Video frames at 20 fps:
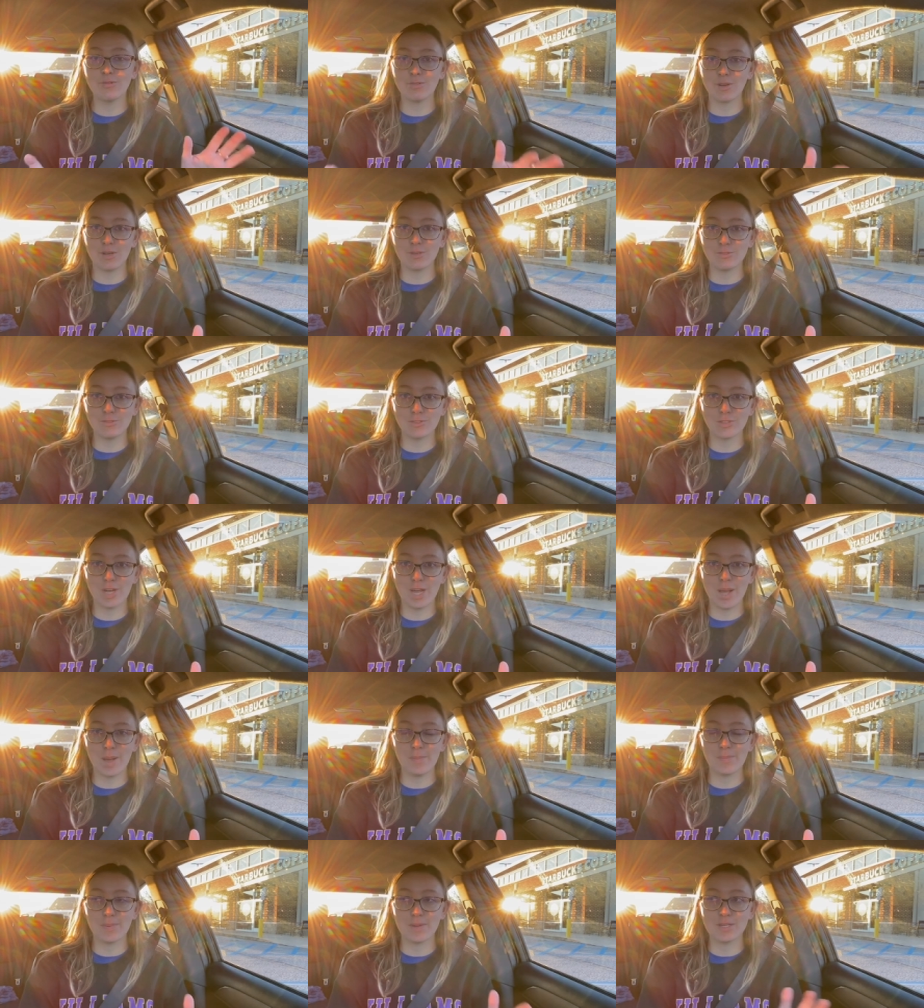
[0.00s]
road
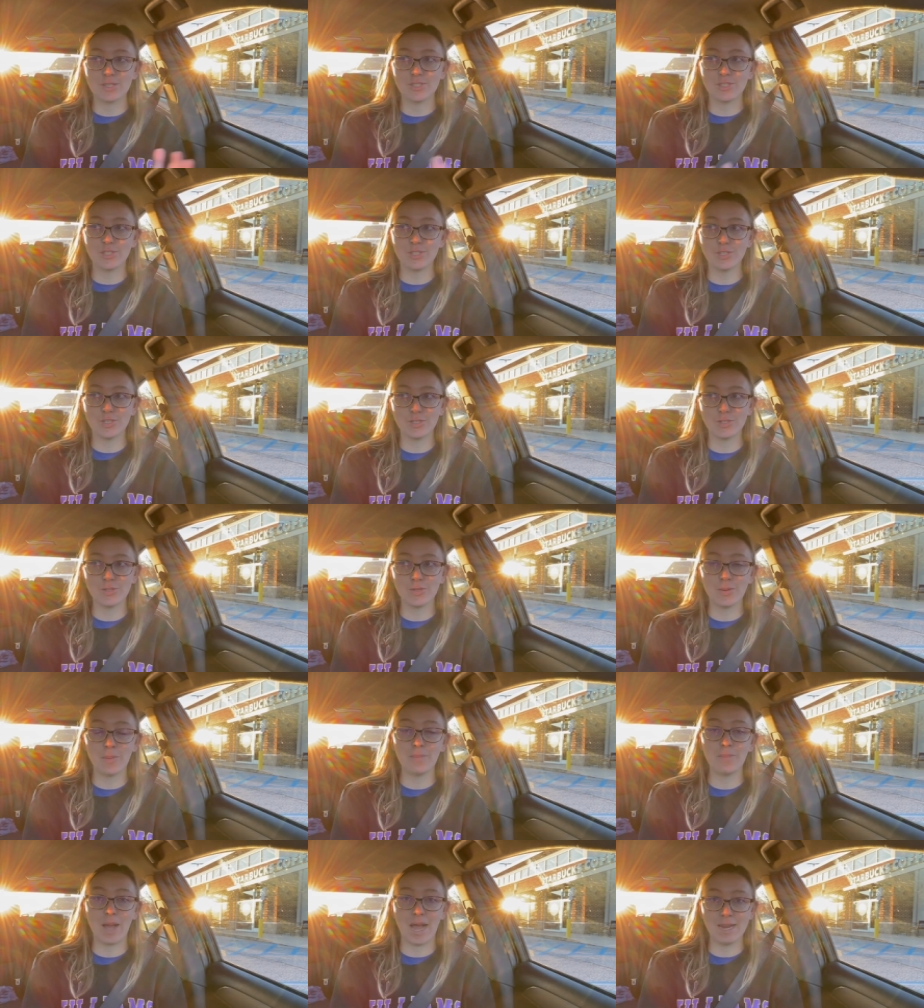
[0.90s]
trip
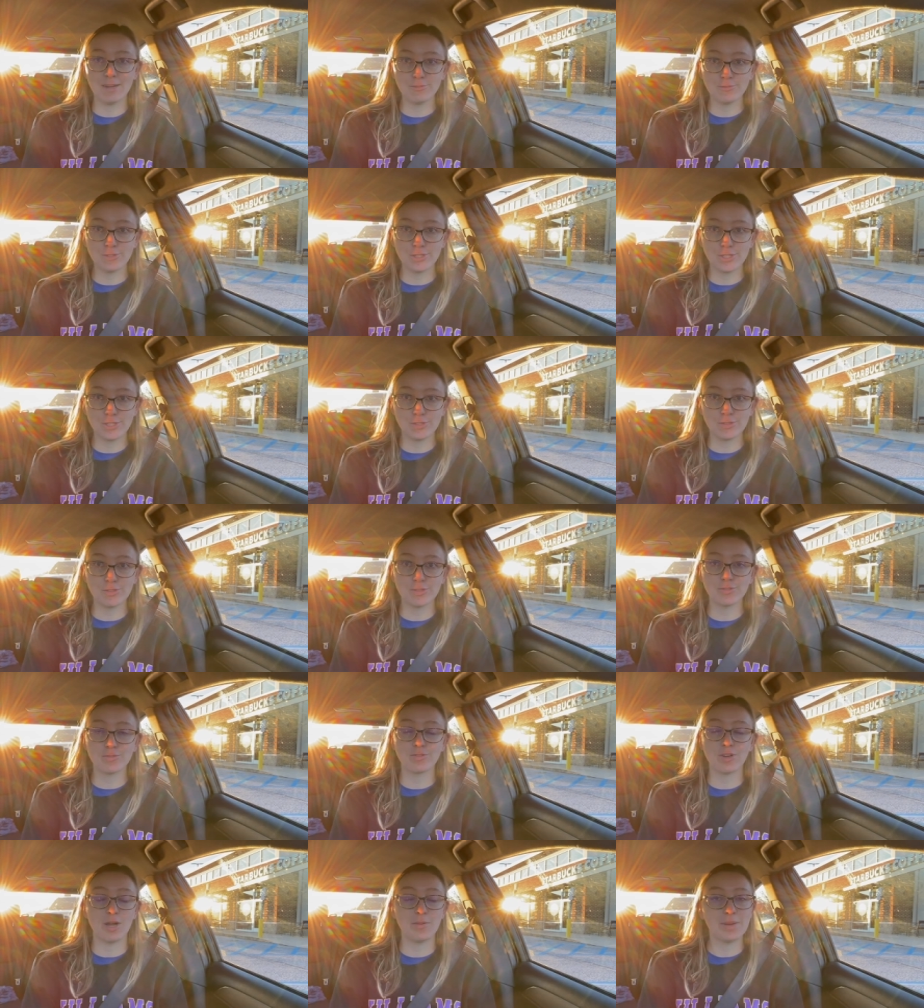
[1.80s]
to Baton Rouge
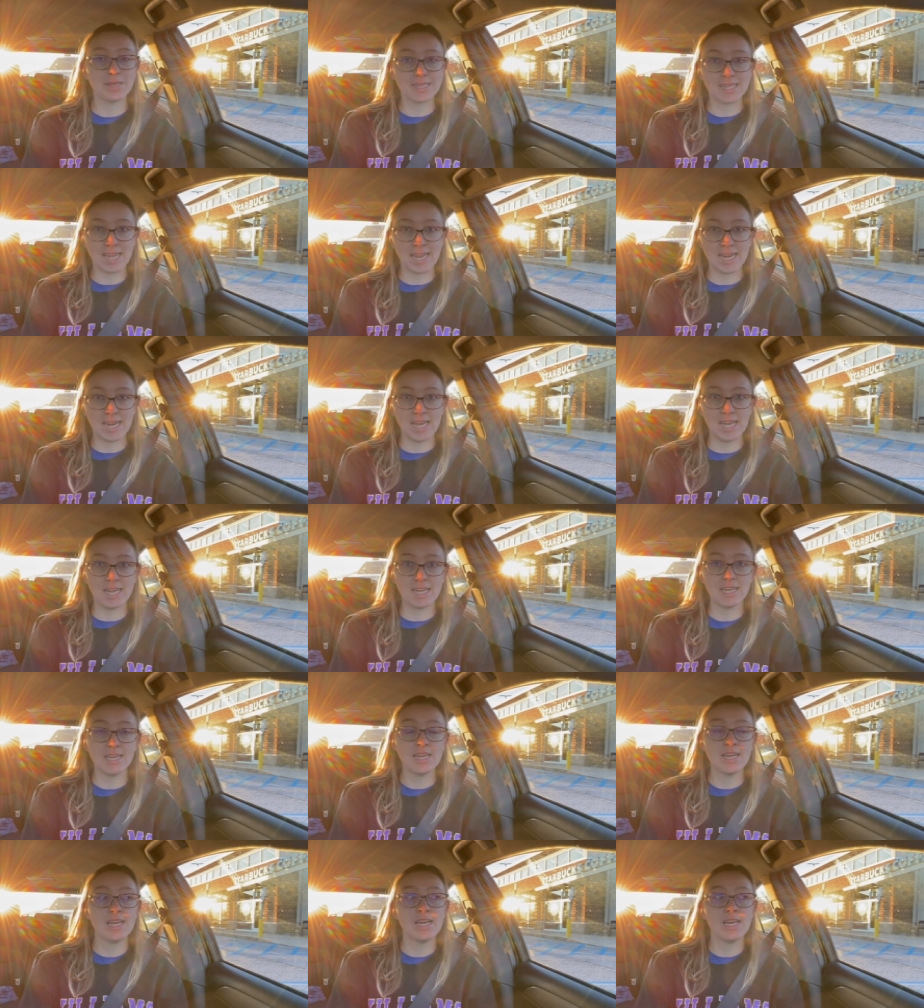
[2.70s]
from Atlanta,